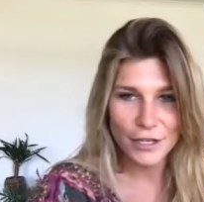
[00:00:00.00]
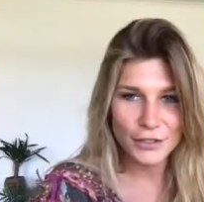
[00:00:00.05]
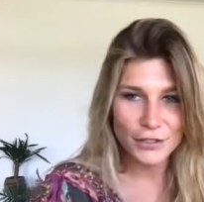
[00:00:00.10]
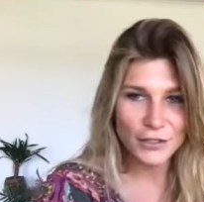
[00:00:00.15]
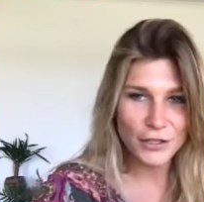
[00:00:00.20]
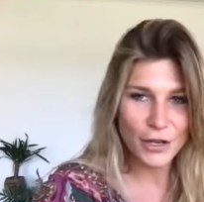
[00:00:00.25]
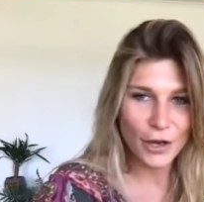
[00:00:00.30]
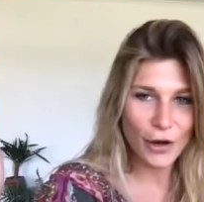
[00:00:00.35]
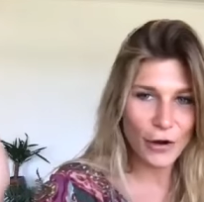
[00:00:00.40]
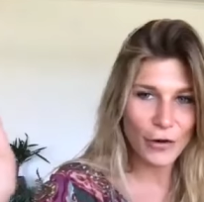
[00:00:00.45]

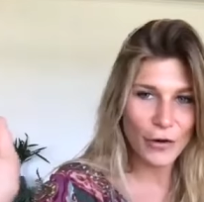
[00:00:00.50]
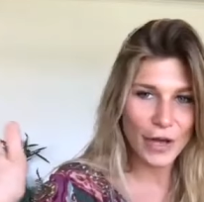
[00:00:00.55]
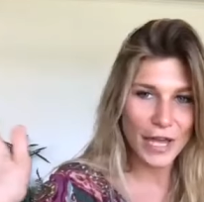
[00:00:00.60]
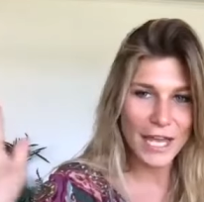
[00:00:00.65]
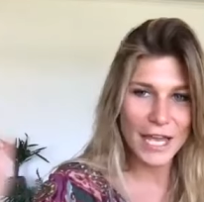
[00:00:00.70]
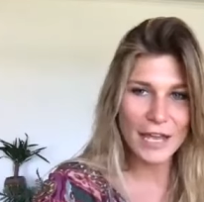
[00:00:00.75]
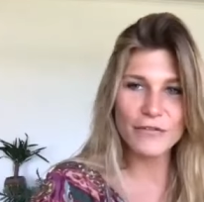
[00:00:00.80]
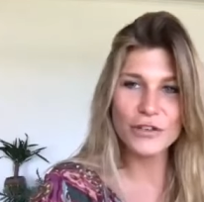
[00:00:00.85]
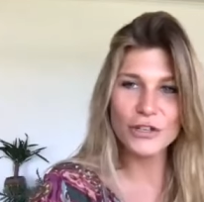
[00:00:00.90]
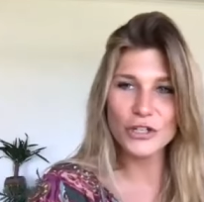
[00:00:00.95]
So
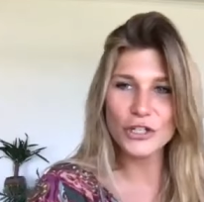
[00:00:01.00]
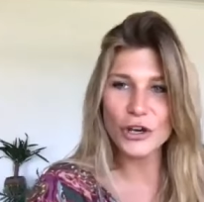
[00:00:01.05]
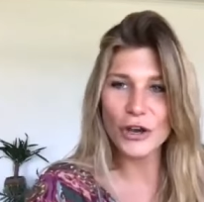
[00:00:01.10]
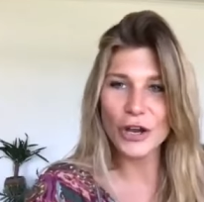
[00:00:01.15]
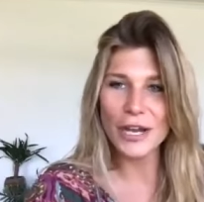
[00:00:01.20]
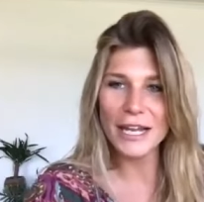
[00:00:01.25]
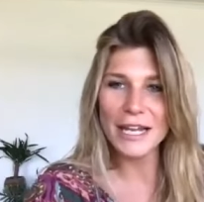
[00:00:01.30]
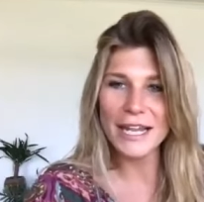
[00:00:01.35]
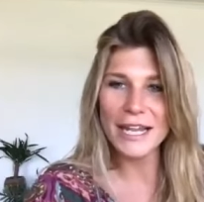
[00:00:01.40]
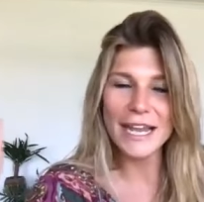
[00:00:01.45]
if you
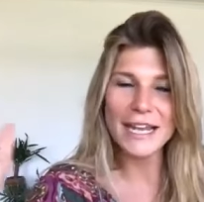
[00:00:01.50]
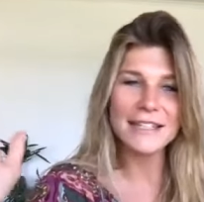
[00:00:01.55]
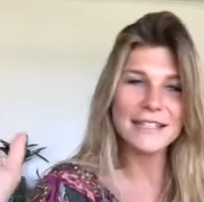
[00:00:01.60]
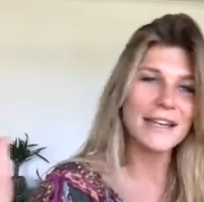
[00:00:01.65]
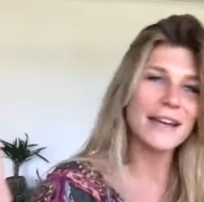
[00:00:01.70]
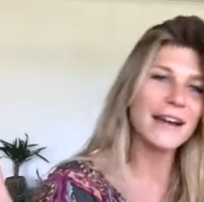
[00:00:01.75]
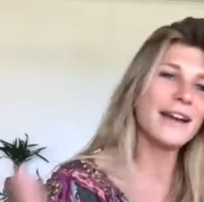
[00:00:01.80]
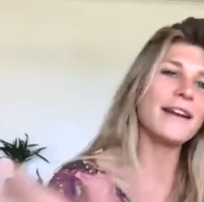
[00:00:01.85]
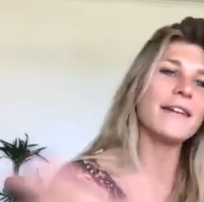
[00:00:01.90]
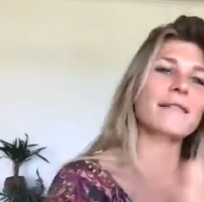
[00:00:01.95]
joined
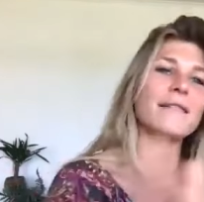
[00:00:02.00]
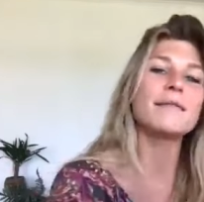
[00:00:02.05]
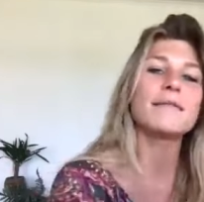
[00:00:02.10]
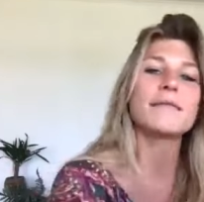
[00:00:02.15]
later,